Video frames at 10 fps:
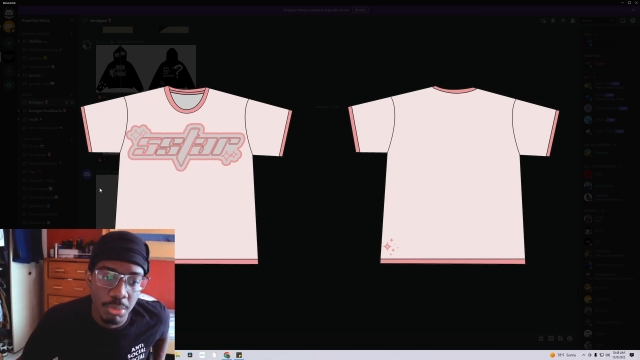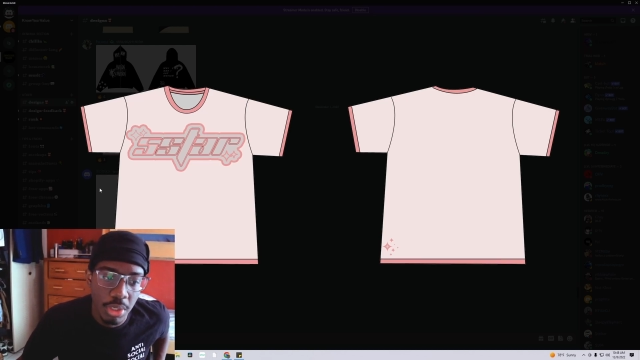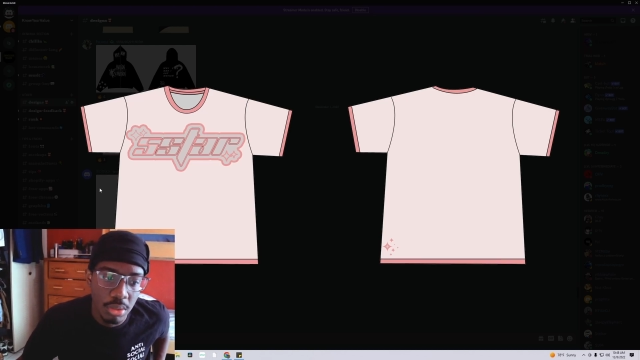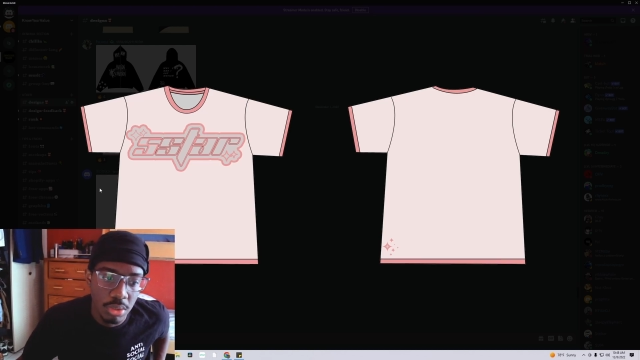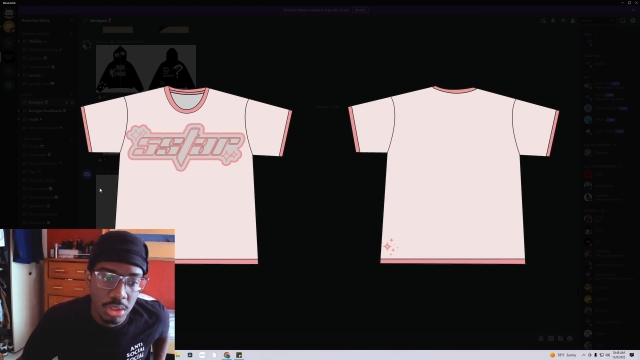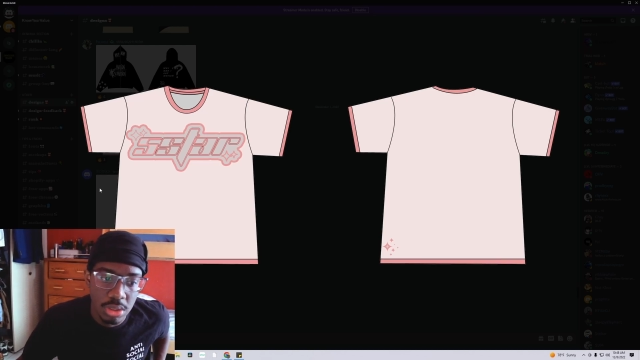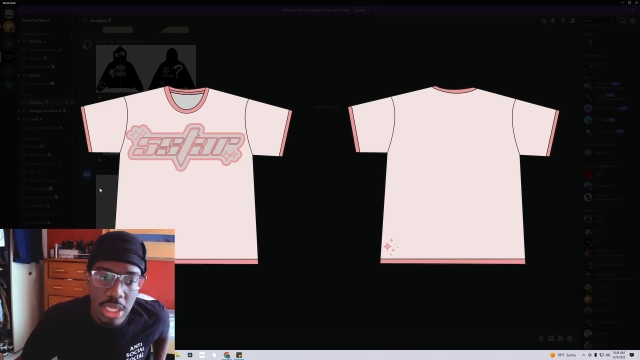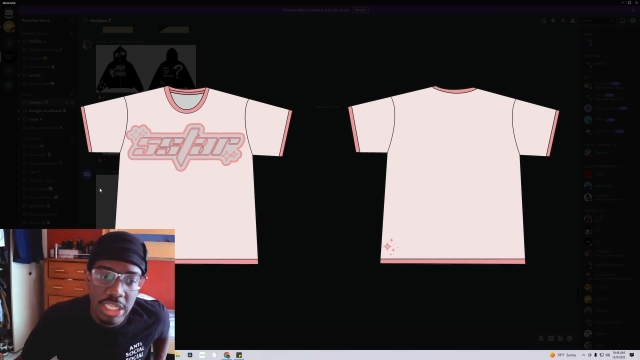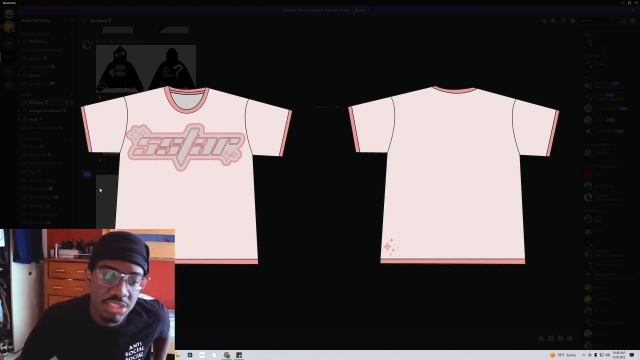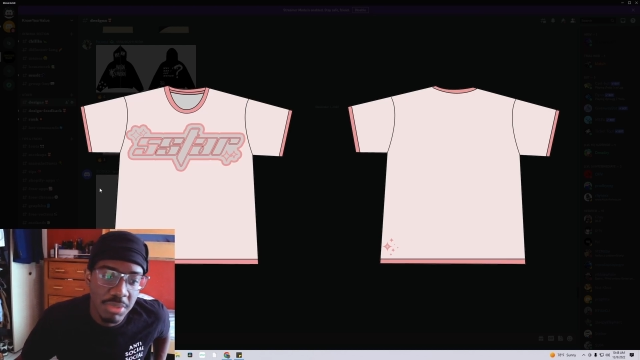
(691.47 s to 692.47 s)
bread on this.
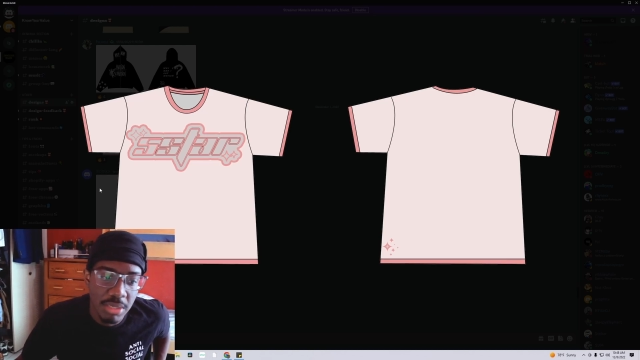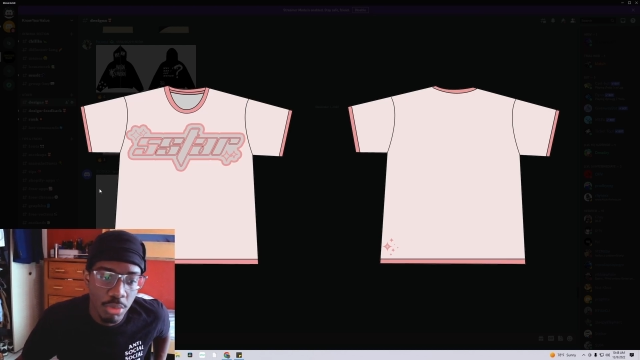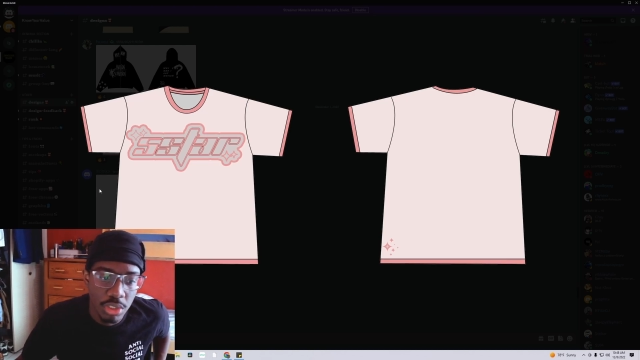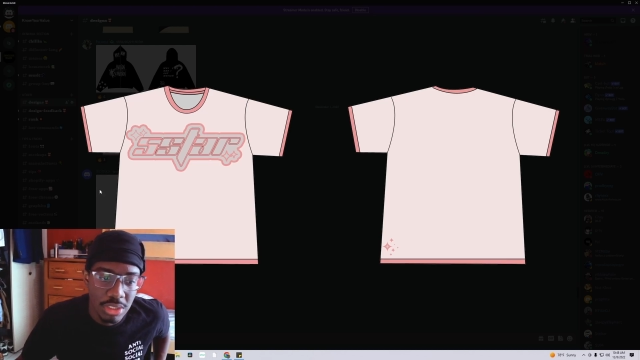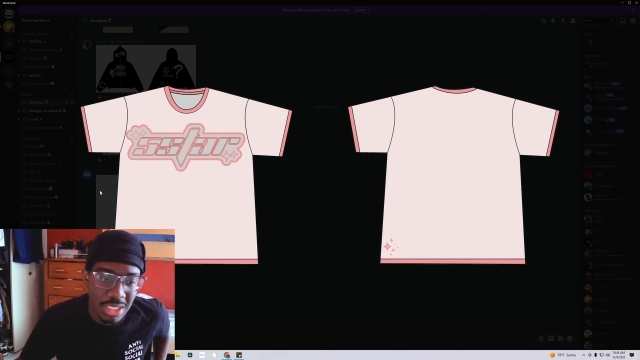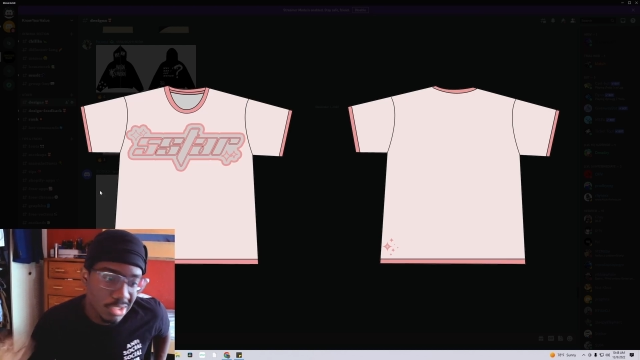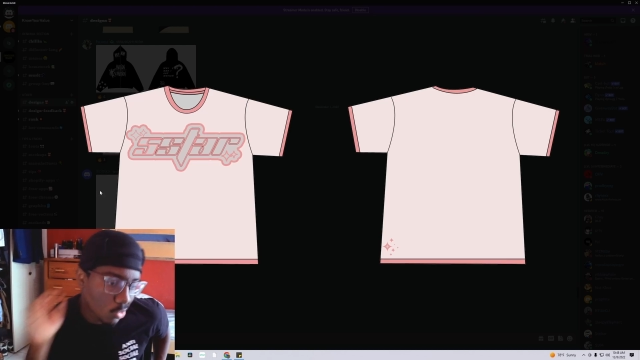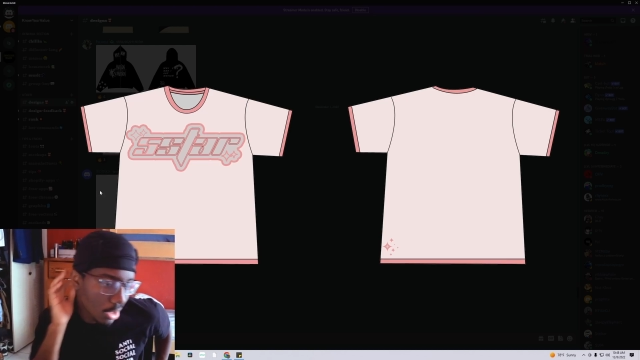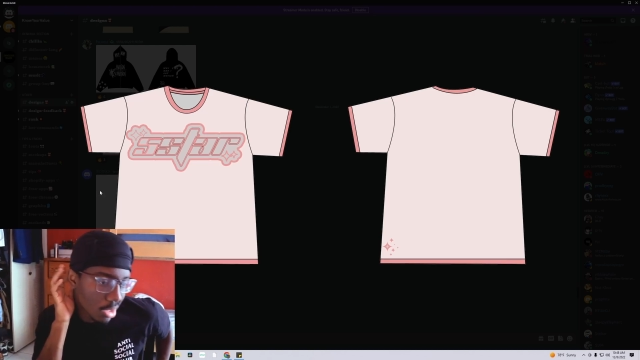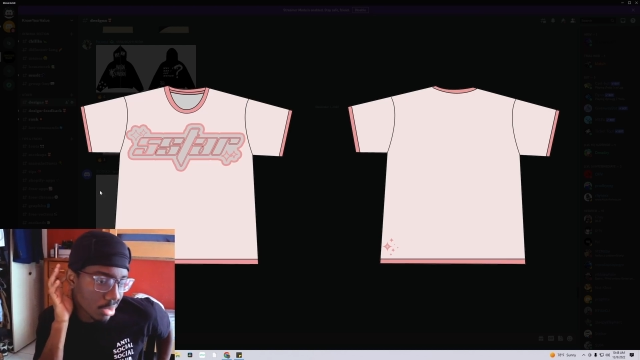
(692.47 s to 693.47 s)
I ain't spending more than like
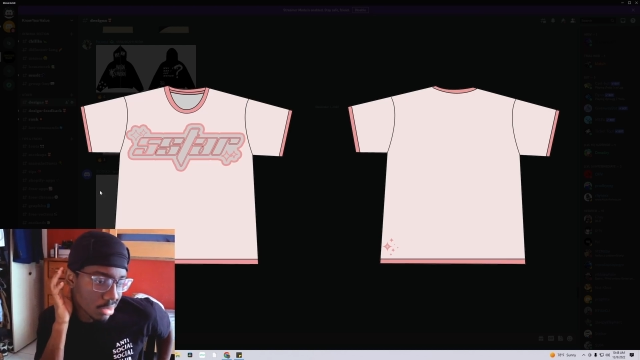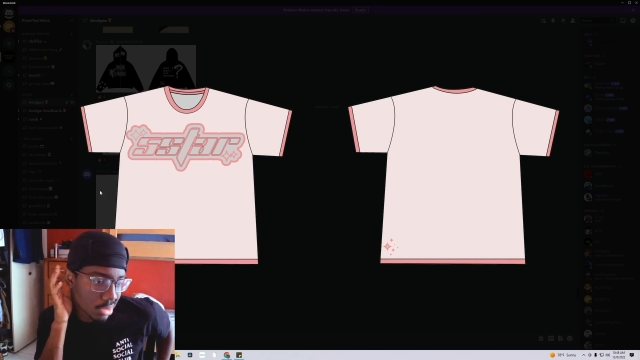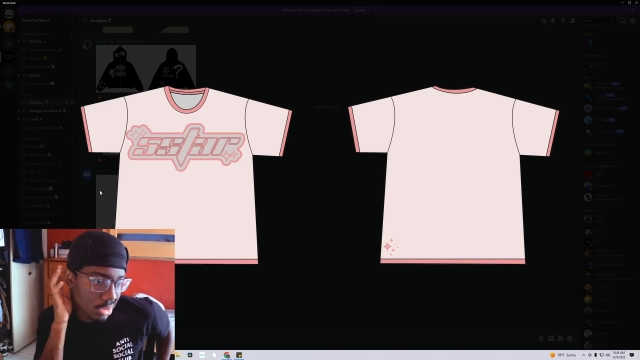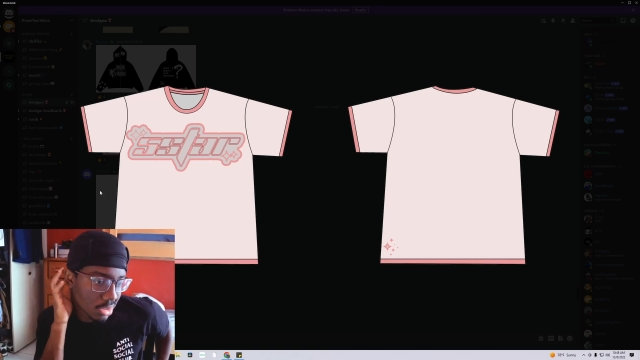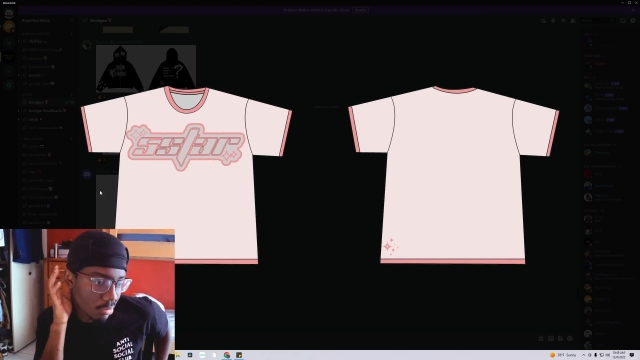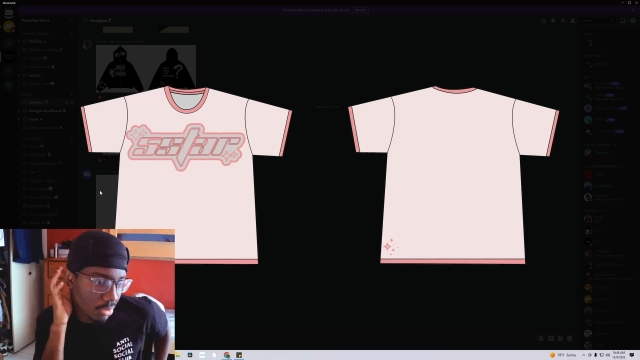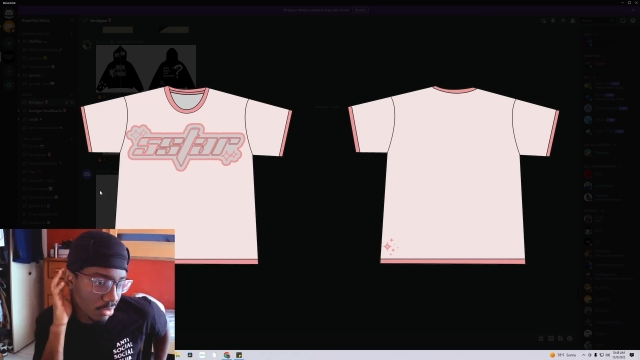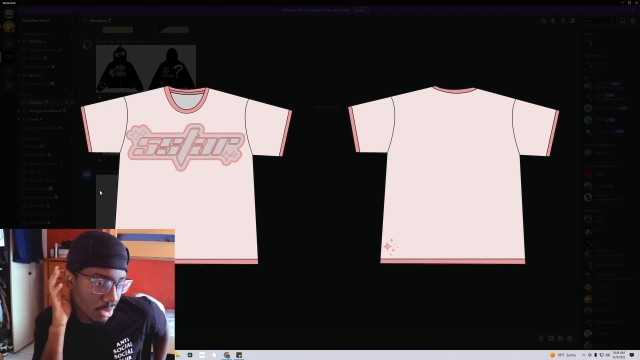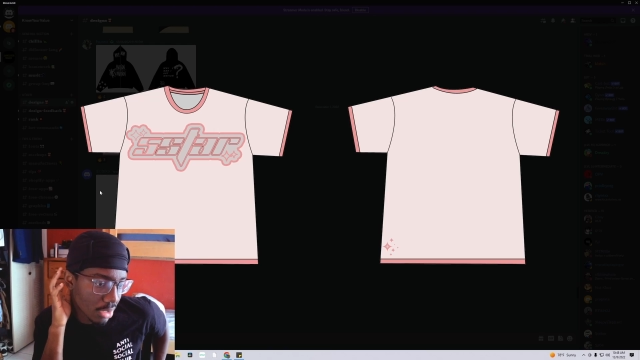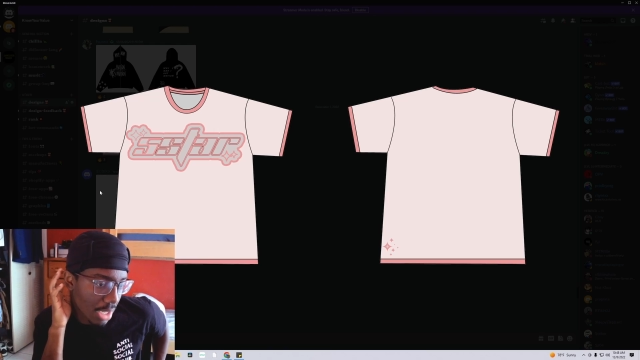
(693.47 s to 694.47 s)
$20 on this. I'm gonna be real.